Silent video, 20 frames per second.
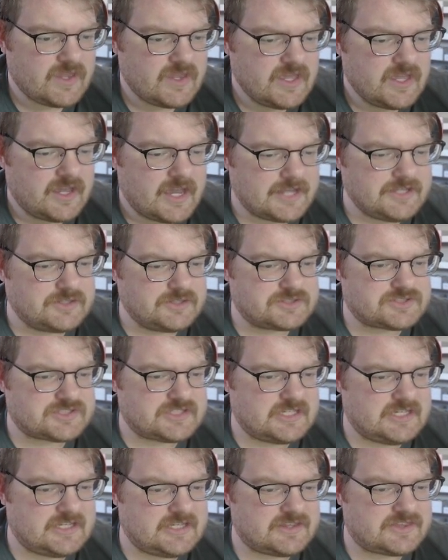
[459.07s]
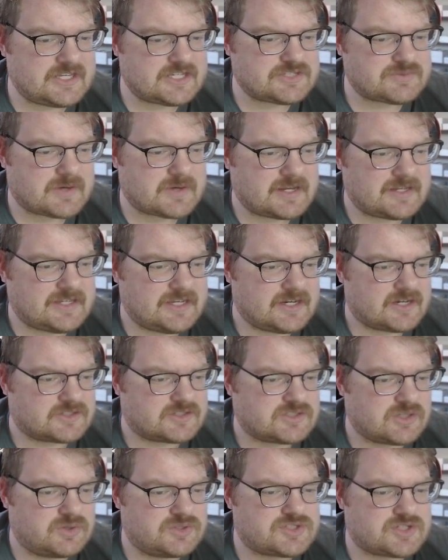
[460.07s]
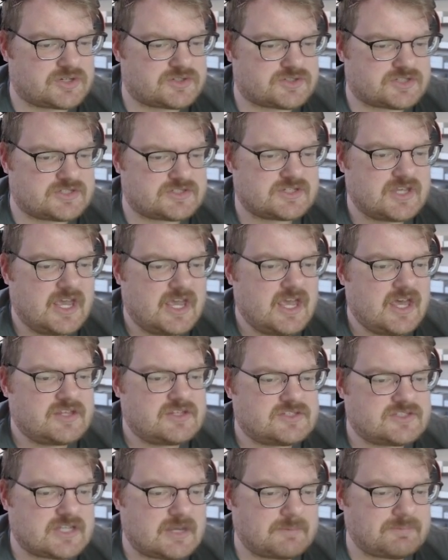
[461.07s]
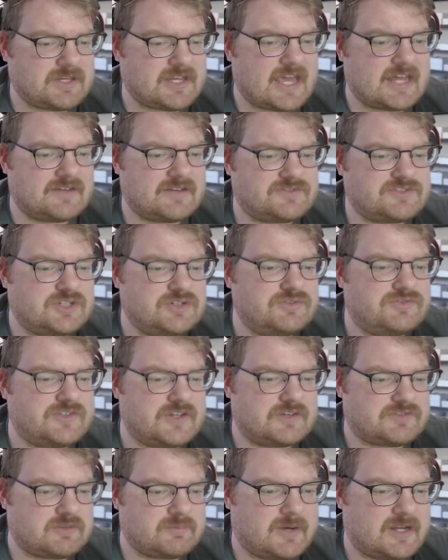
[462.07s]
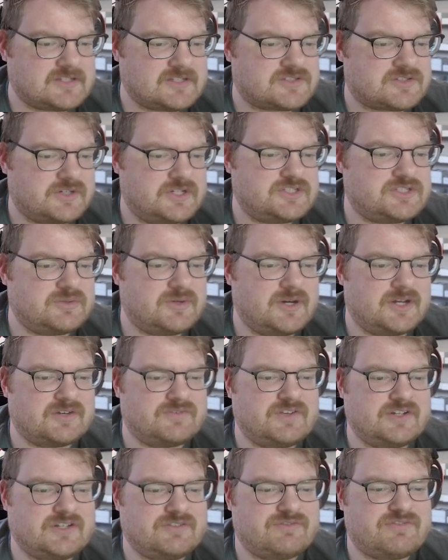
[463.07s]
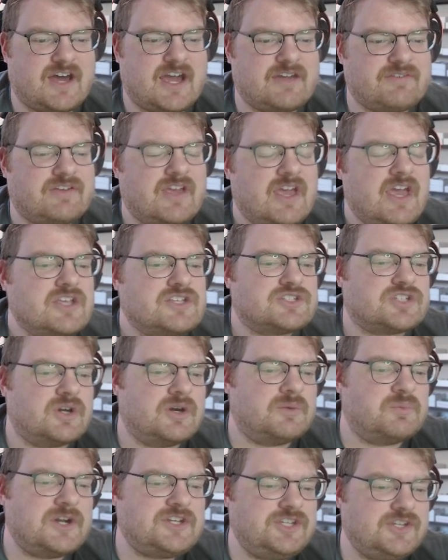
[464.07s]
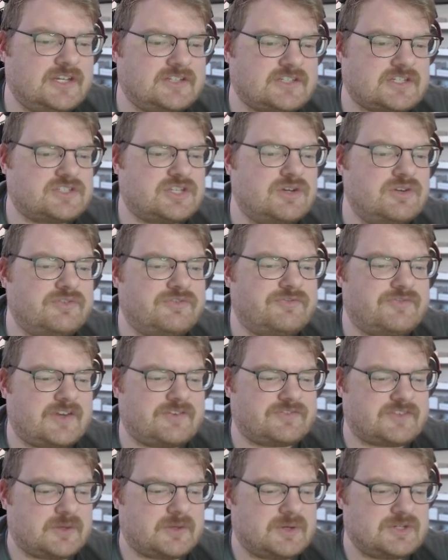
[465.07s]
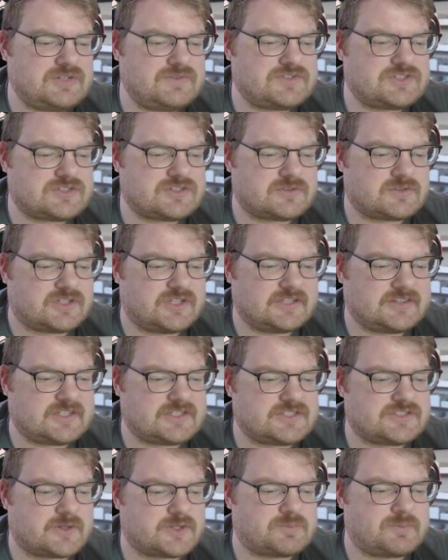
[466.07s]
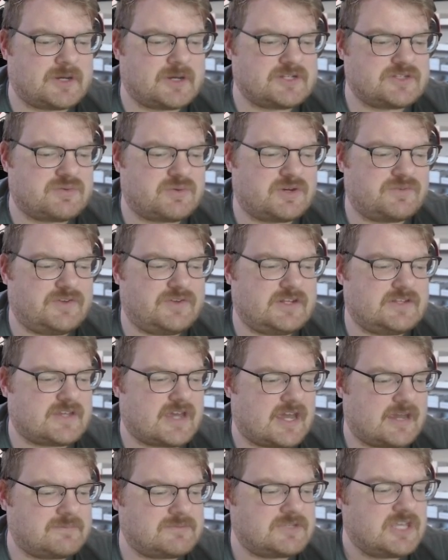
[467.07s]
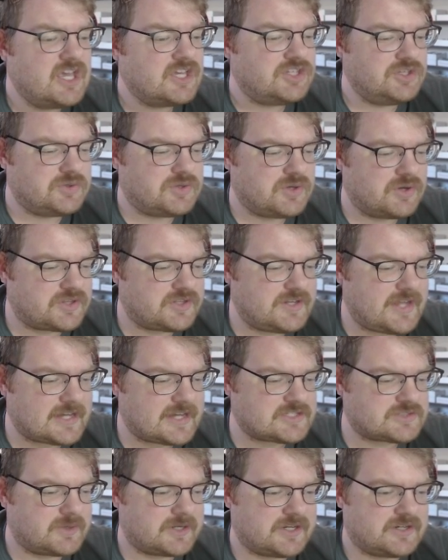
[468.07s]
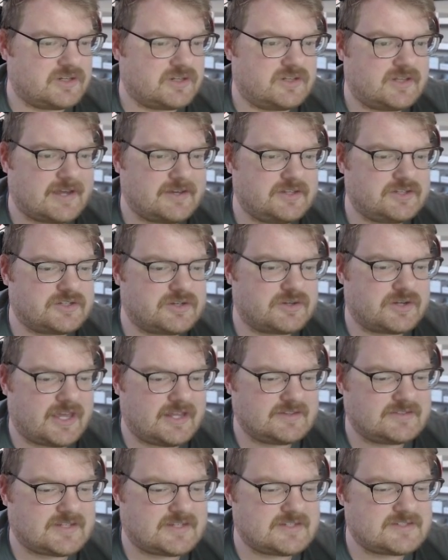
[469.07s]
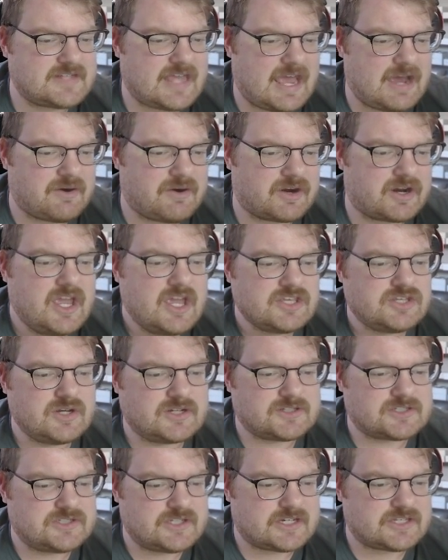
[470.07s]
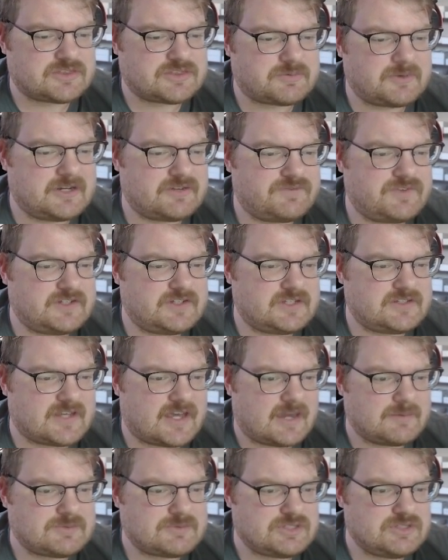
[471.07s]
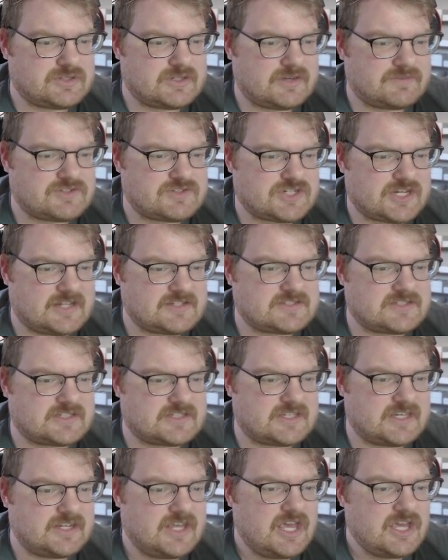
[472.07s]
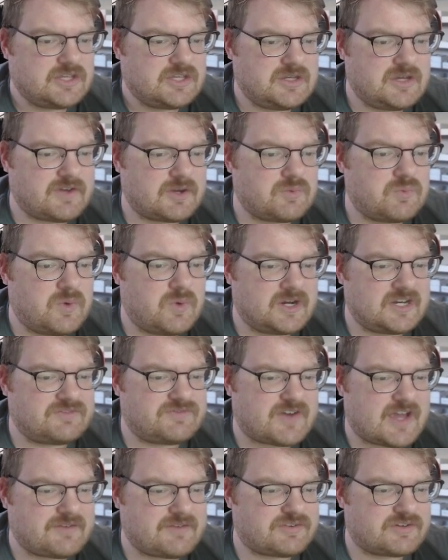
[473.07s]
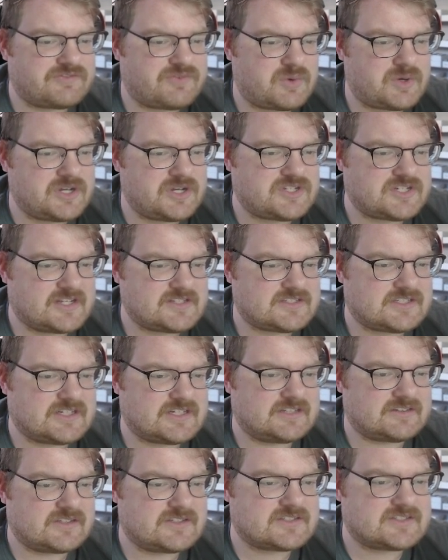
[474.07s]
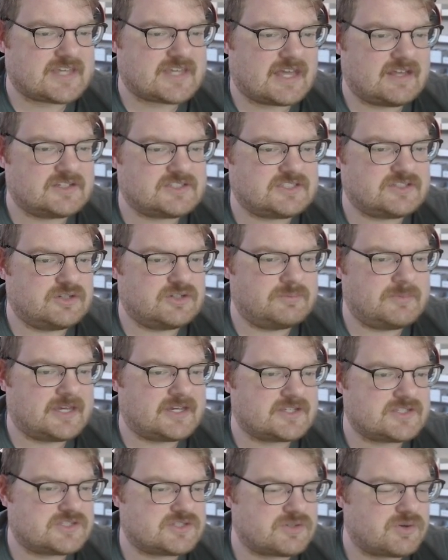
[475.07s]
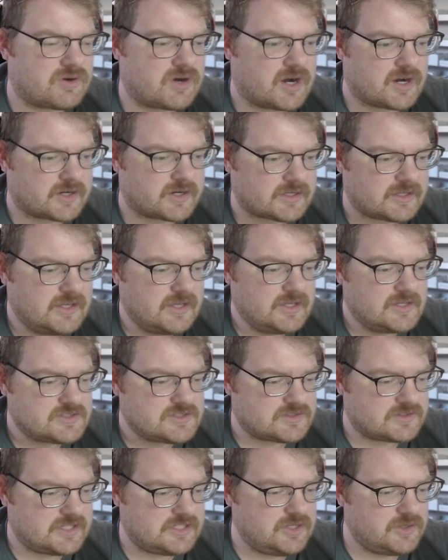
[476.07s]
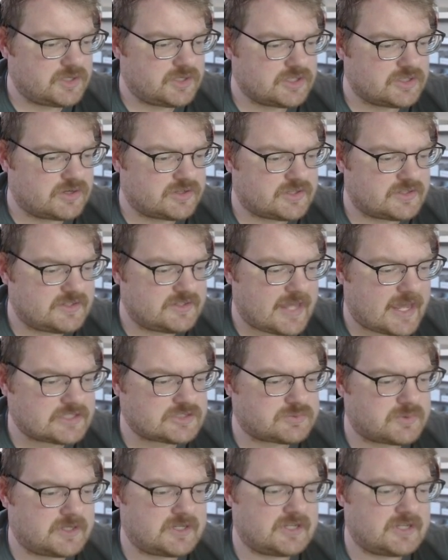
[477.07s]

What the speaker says: And you'll see this right here. Total searches. Something out of 250. Mine's 3,255. So once you get to 250, once you've clicked this search button 250 times, you go to the next one. It'll allow you to go to Entei's Tower. You have to click it 350 times, and you can have a chance to get, you have a 1 in 540 chance to get this Galaxy Omega Zoroark. So then you can go to the next one, and